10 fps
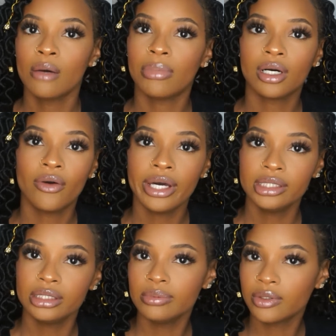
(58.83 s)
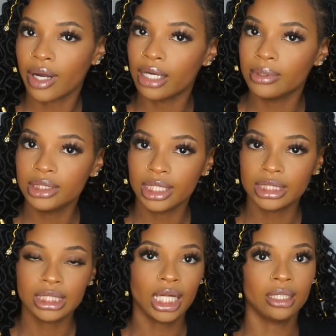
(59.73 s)
But go ahead and subscribe. It
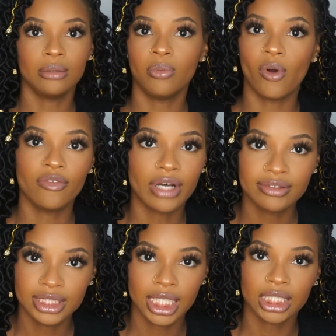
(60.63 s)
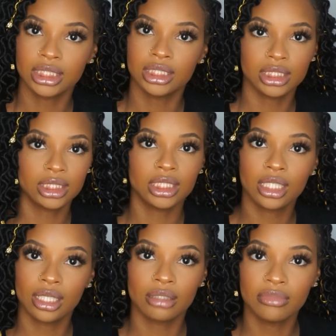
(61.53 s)
takes like 0.5 seconds. It's just a
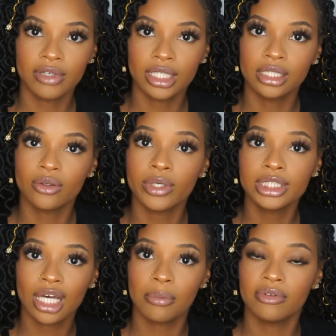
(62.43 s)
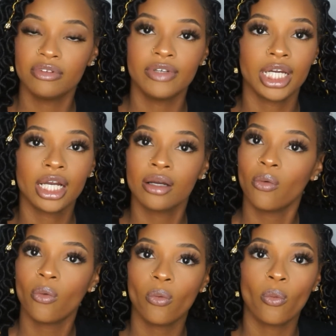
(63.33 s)
click of a button or a tap of a finger,
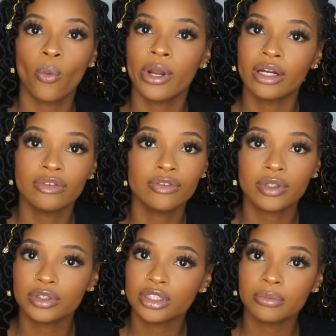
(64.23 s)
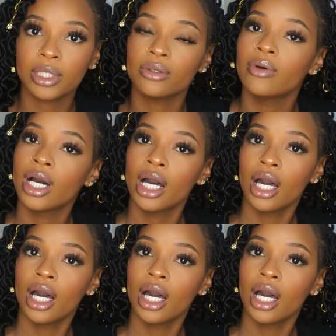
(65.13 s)
whatever floats your boat.